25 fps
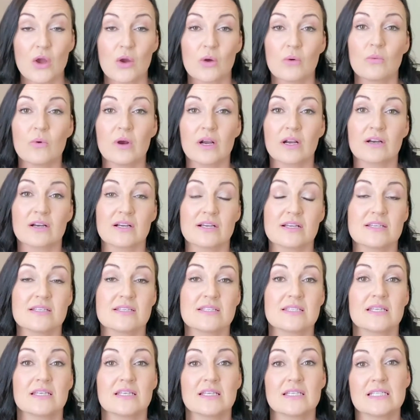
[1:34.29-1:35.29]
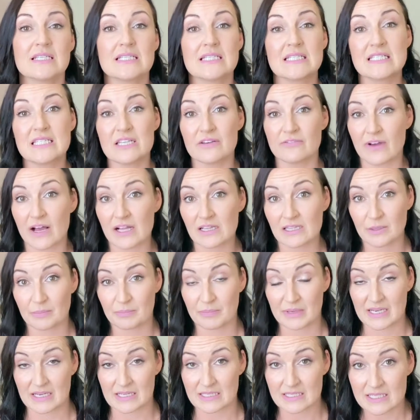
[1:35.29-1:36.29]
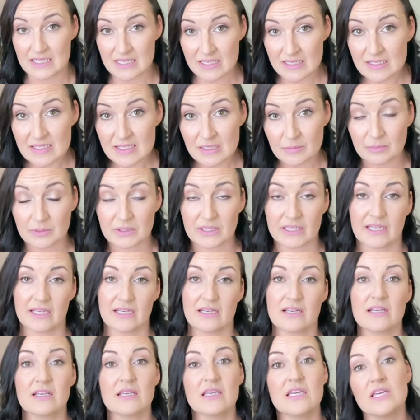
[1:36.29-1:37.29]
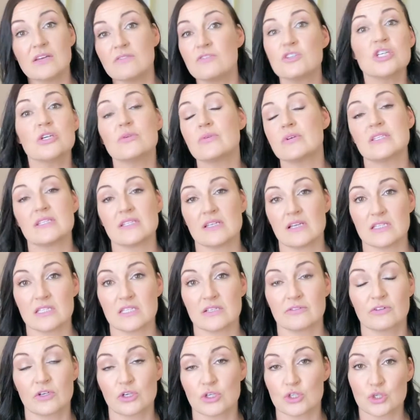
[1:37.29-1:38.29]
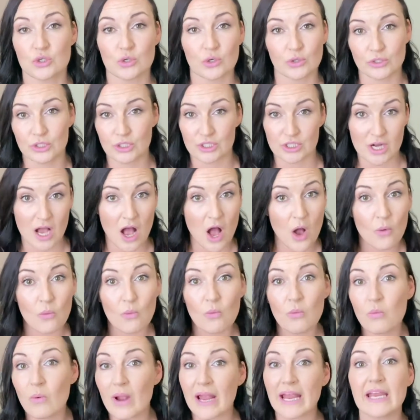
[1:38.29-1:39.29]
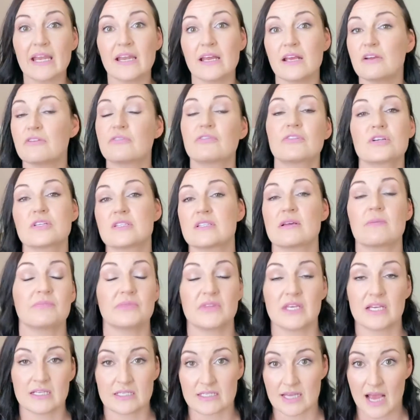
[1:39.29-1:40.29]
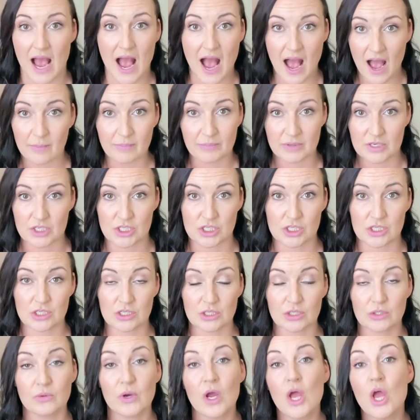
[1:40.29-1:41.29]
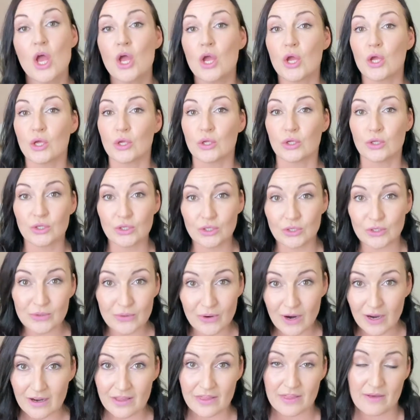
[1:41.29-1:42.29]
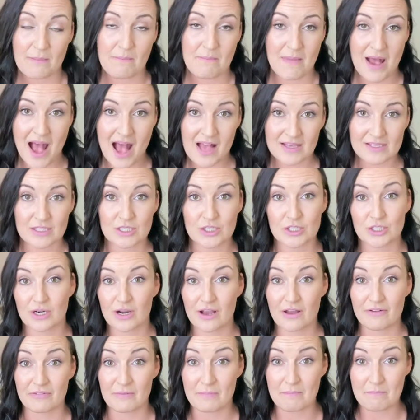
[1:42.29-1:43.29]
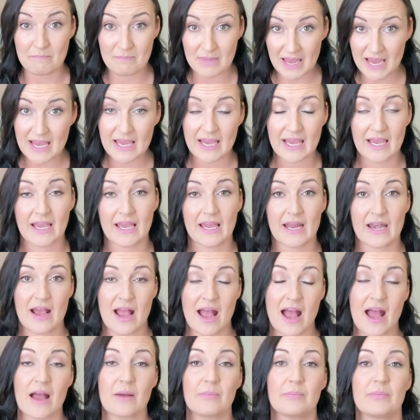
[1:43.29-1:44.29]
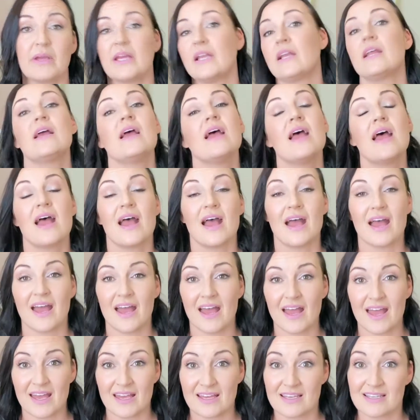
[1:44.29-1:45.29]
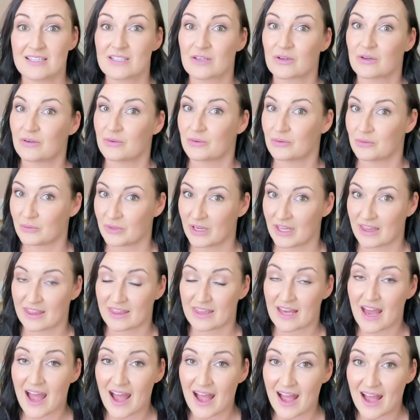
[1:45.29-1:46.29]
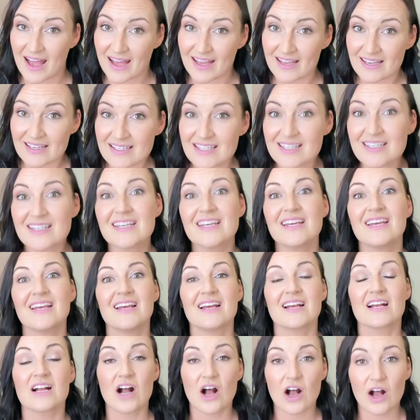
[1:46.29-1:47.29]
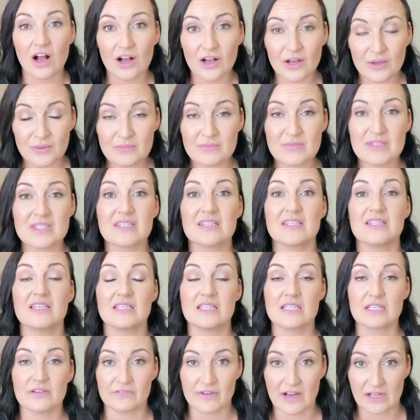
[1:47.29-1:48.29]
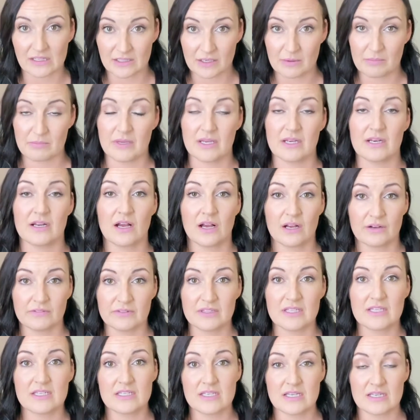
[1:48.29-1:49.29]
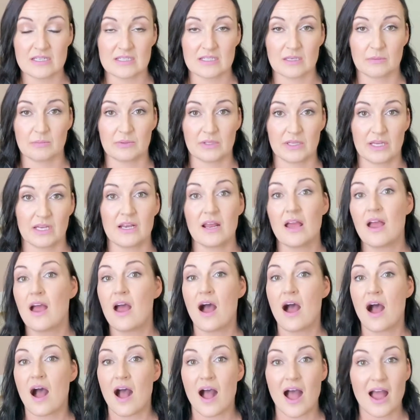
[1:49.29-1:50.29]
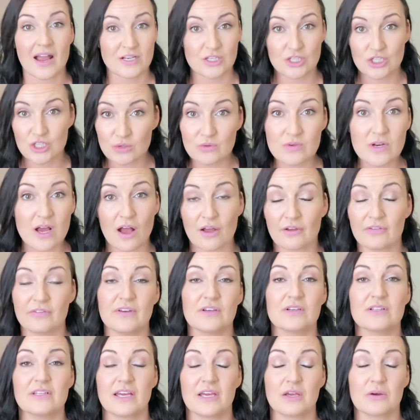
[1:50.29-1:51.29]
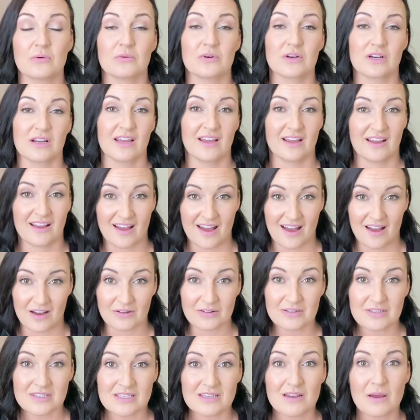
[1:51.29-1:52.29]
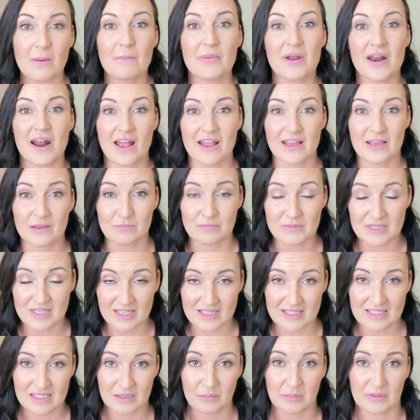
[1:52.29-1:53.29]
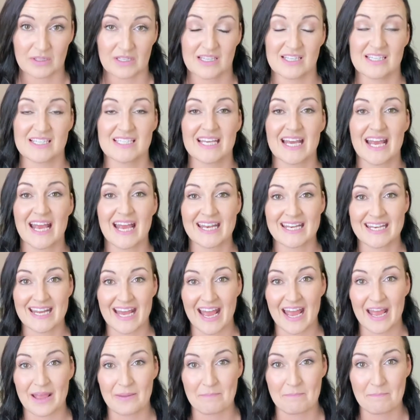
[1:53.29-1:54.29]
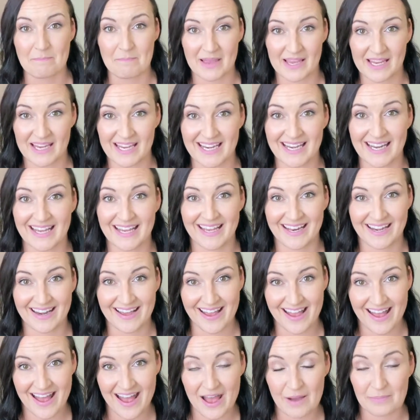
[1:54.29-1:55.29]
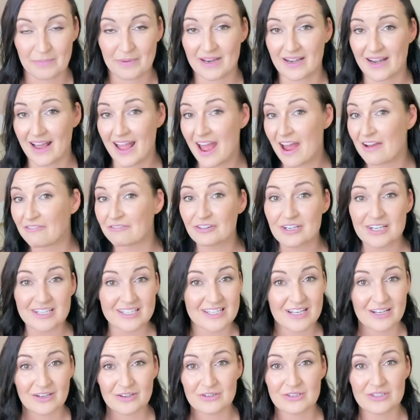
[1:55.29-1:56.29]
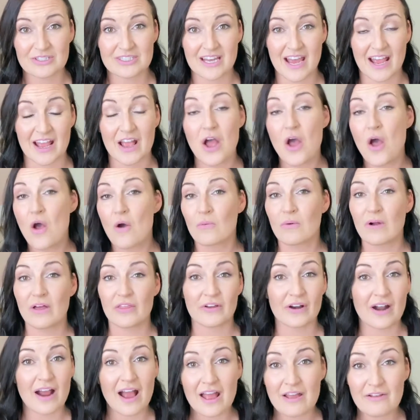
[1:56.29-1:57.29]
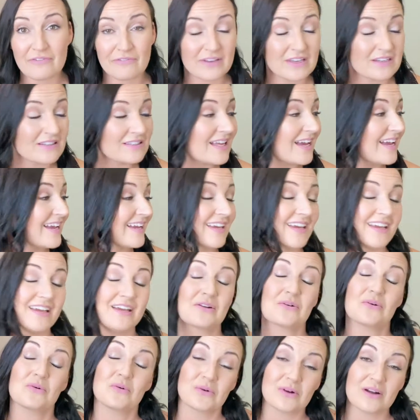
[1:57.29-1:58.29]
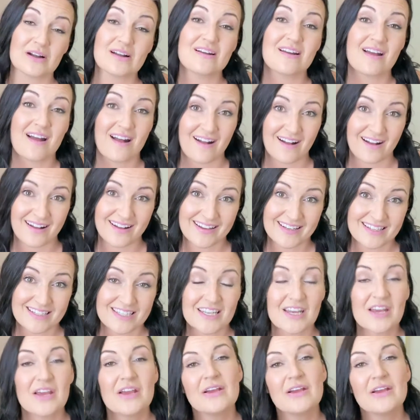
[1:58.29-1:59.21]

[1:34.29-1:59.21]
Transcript: Whereas developing discipline gives you a sense of control. You're not waiting for something to happen to you. You are the master of making it happen. And with that comes the development of the discipline. I do not feel like working out, but I am disciplined and I made it happen every single day, whether I feel like it or not.